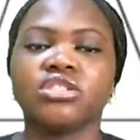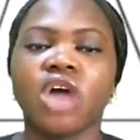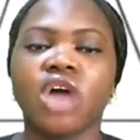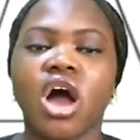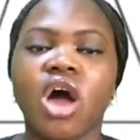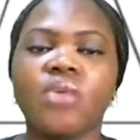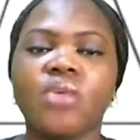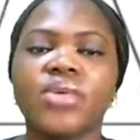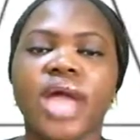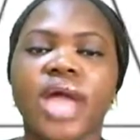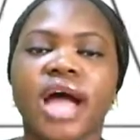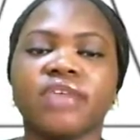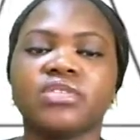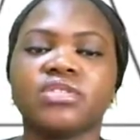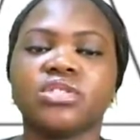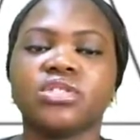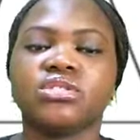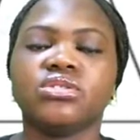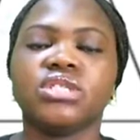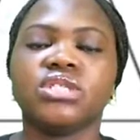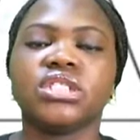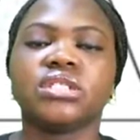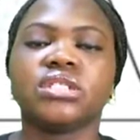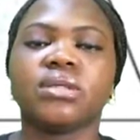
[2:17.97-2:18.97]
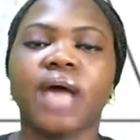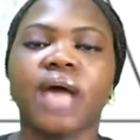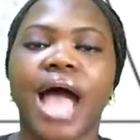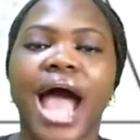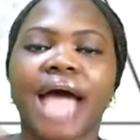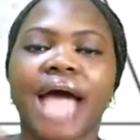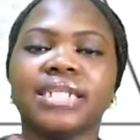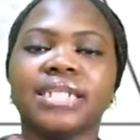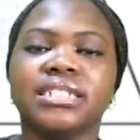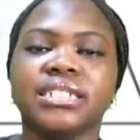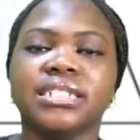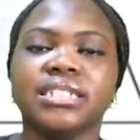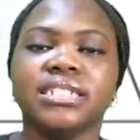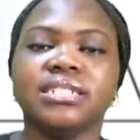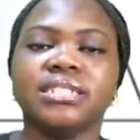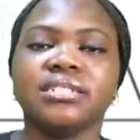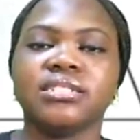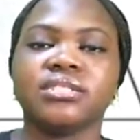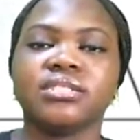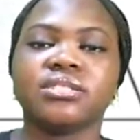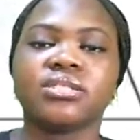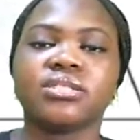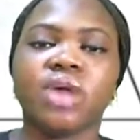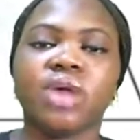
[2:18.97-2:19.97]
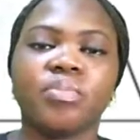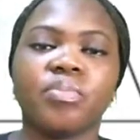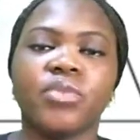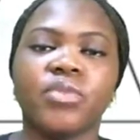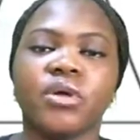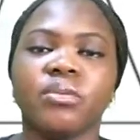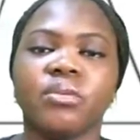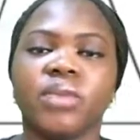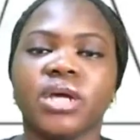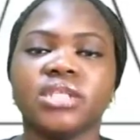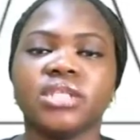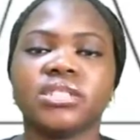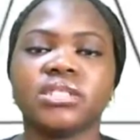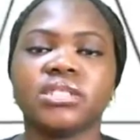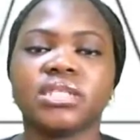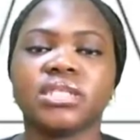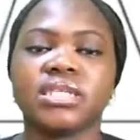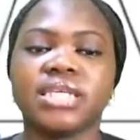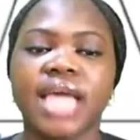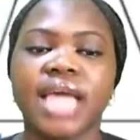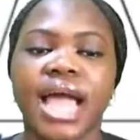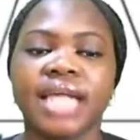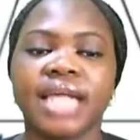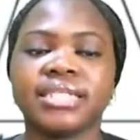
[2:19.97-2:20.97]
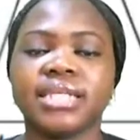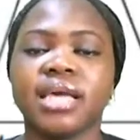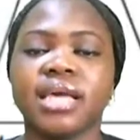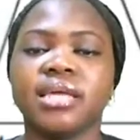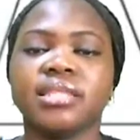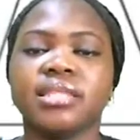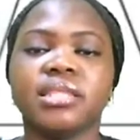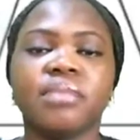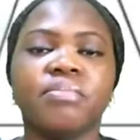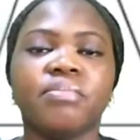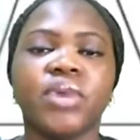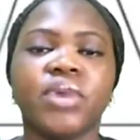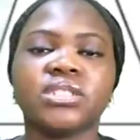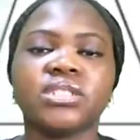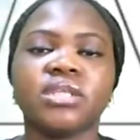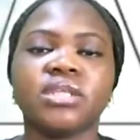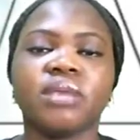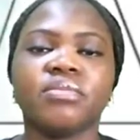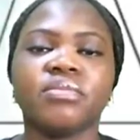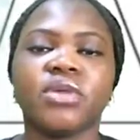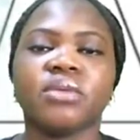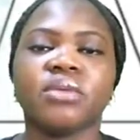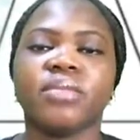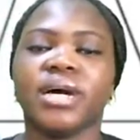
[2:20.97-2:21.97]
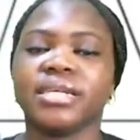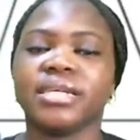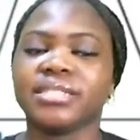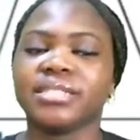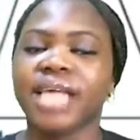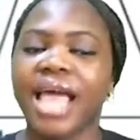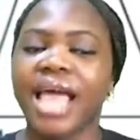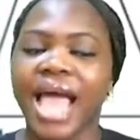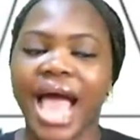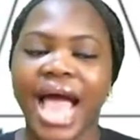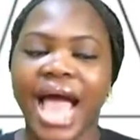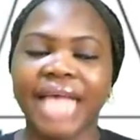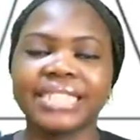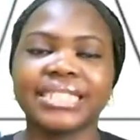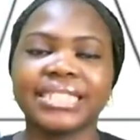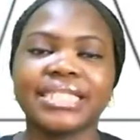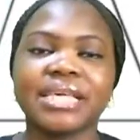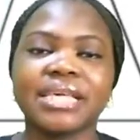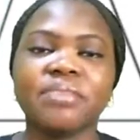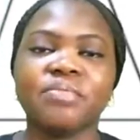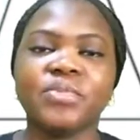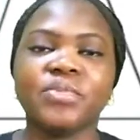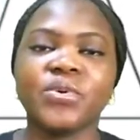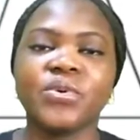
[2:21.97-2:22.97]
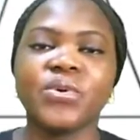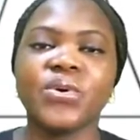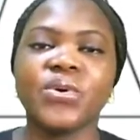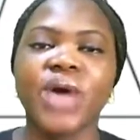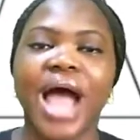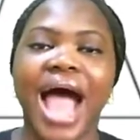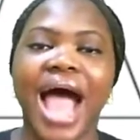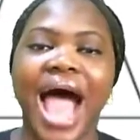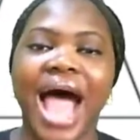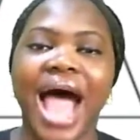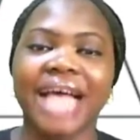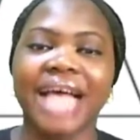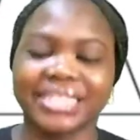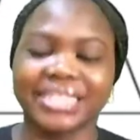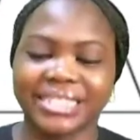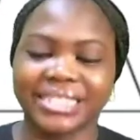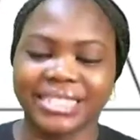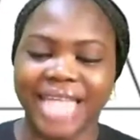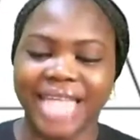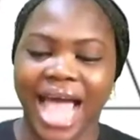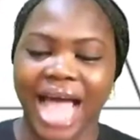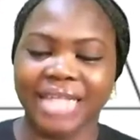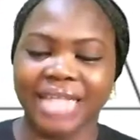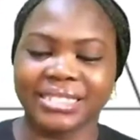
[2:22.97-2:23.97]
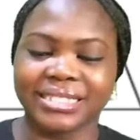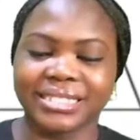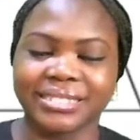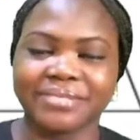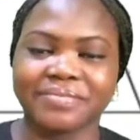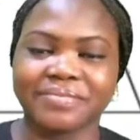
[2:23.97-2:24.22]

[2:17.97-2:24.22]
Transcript: all we have to do is to add the top numbers to get the bottom numbers. As simple as that.